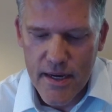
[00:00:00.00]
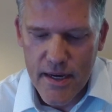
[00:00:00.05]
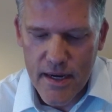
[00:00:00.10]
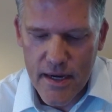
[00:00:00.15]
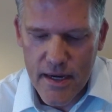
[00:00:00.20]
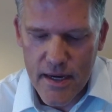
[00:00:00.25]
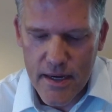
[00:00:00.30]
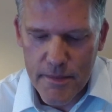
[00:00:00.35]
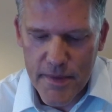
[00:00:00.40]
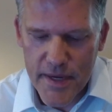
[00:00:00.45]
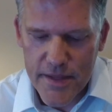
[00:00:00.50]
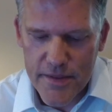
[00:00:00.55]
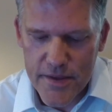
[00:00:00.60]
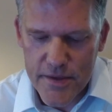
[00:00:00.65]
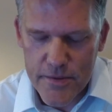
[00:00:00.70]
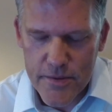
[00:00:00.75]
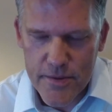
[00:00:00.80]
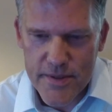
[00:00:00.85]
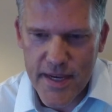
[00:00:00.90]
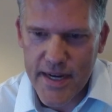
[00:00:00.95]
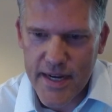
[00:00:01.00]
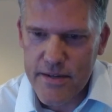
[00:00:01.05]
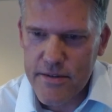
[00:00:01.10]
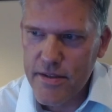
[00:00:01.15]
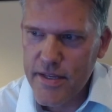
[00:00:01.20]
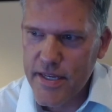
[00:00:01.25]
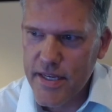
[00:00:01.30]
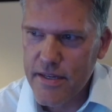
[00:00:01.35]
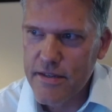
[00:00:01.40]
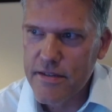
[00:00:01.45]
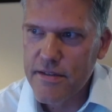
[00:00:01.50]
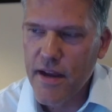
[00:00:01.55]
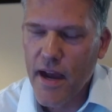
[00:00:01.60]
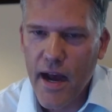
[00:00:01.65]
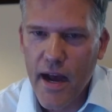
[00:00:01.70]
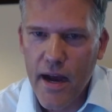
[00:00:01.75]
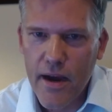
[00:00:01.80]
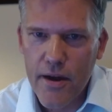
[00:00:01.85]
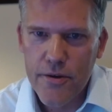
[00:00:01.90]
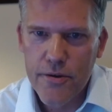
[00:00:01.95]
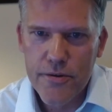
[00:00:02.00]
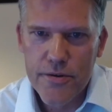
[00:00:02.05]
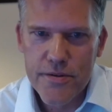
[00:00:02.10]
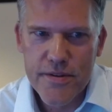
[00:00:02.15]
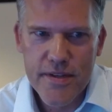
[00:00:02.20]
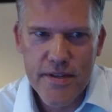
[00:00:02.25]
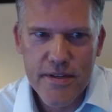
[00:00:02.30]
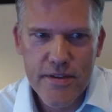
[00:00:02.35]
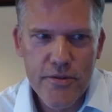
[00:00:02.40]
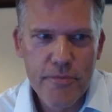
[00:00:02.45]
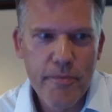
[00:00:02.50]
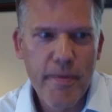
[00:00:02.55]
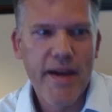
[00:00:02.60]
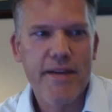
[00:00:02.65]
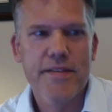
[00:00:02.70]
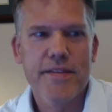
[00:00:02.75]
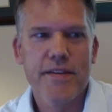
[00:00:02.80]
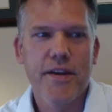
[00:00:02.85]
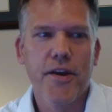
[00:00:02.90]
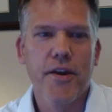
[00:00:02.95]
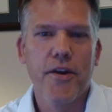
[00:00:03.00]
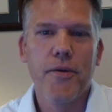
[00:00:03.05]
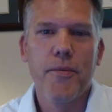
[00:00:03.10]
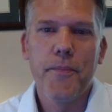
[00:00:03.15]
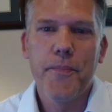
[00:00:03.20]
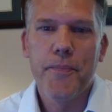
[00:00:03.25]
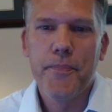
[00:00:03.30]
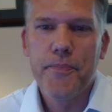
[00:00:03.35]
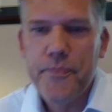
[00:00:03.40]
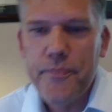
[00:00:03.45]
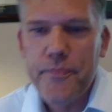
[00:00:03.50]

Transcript: And this was actually in Taos in New Mexico,